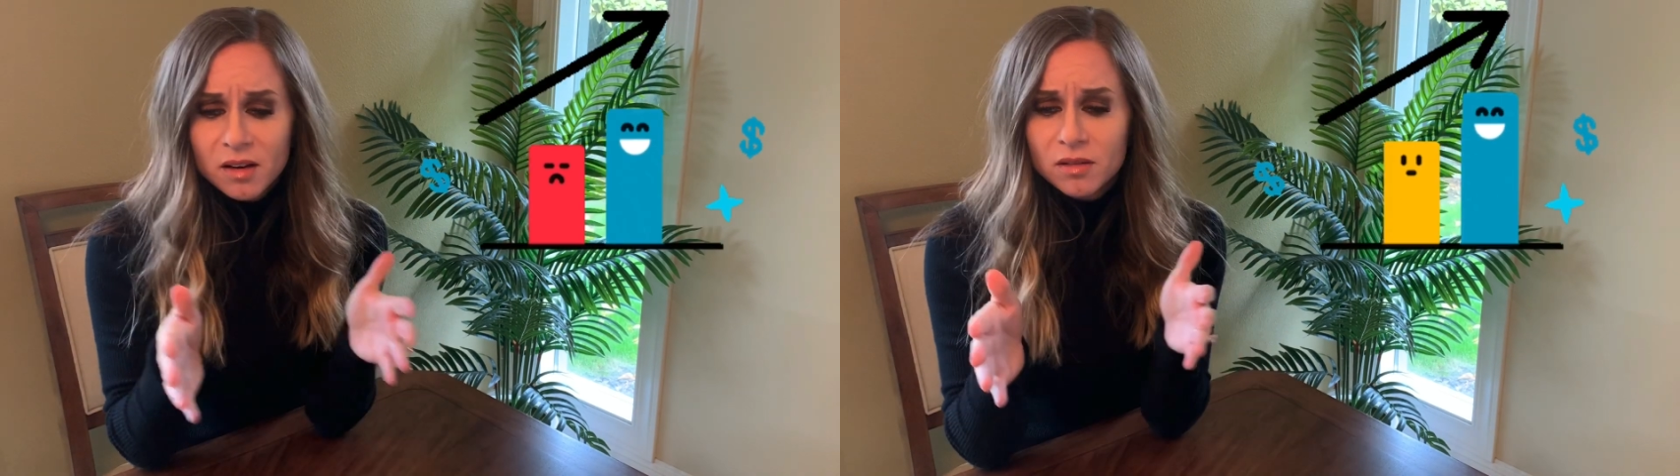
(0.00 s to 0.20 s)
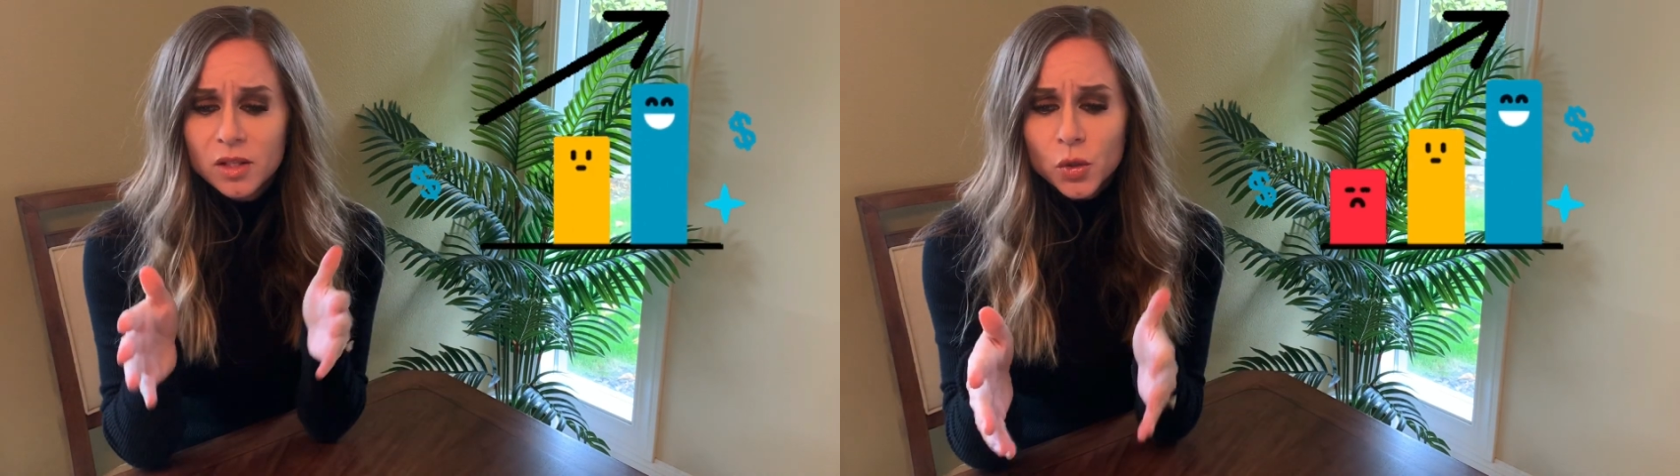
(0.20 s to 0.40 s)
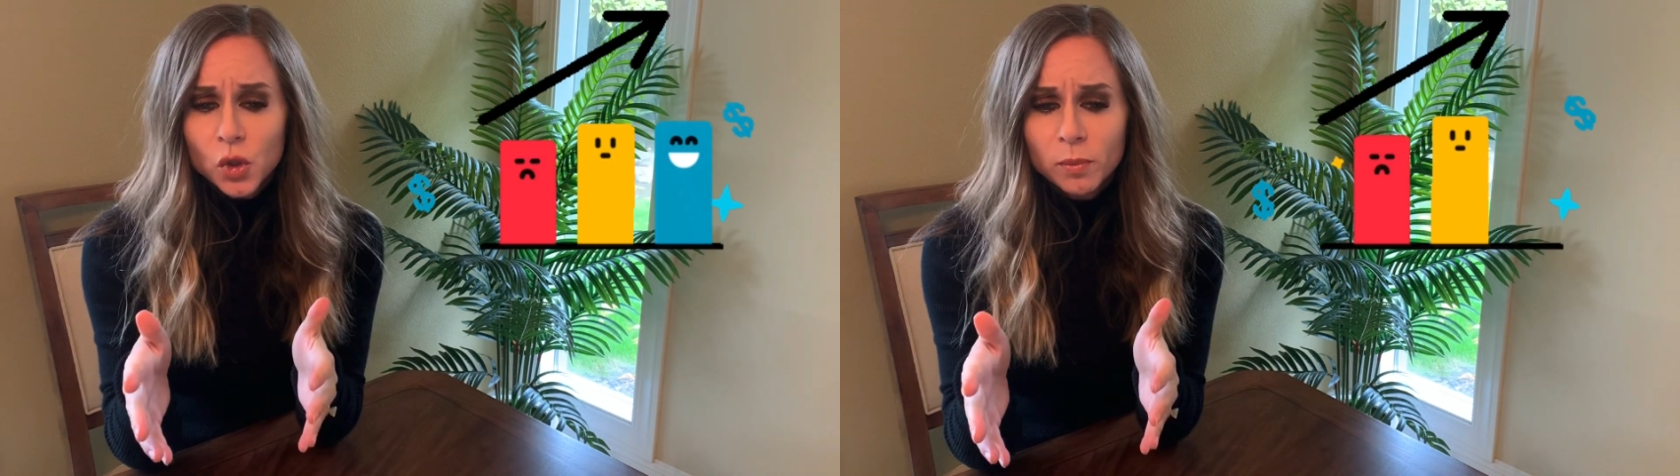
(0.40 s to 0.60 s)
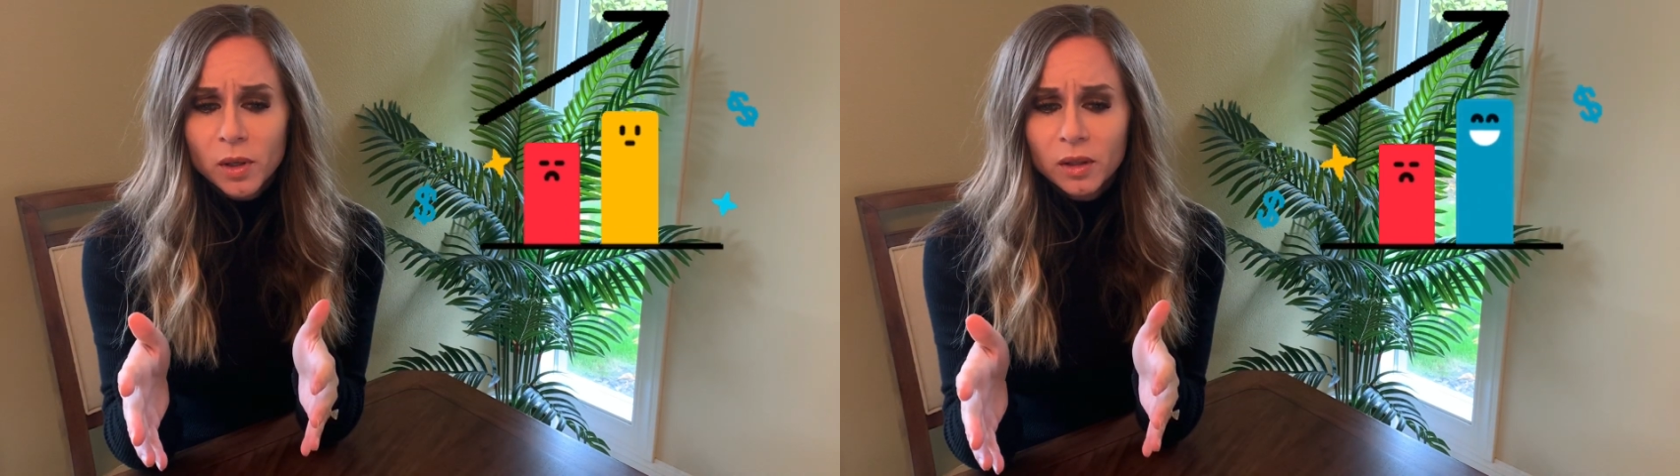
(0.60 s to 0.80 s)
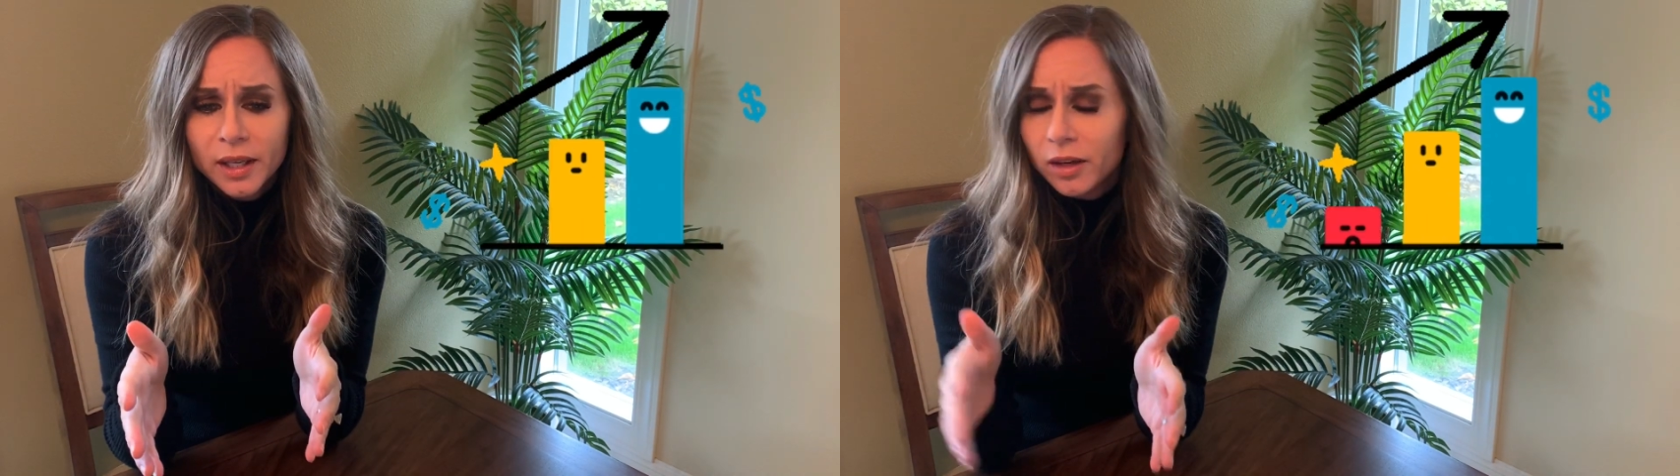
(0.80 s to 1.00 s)
neutral
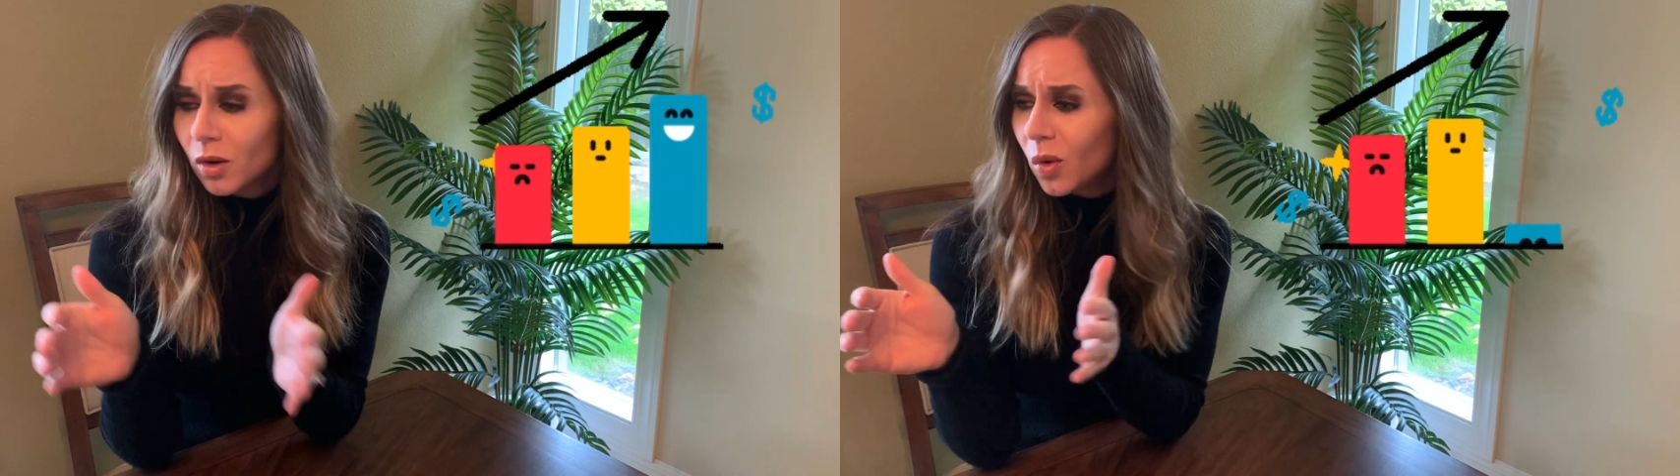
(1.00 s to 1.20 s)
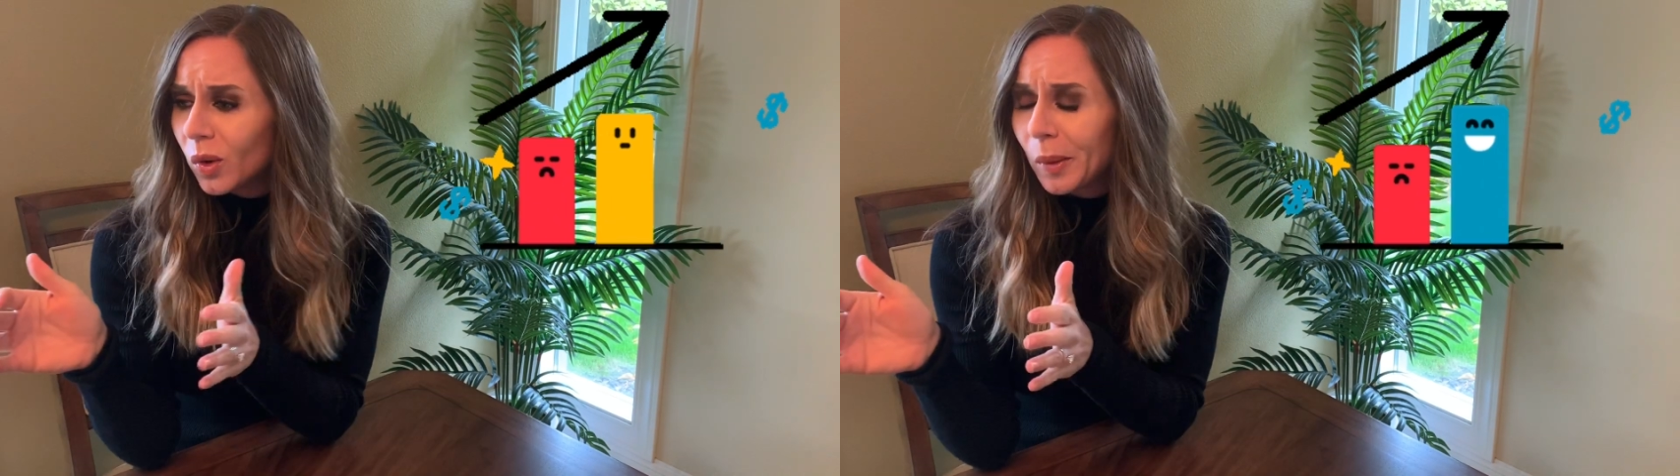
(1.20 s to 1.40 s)
market, or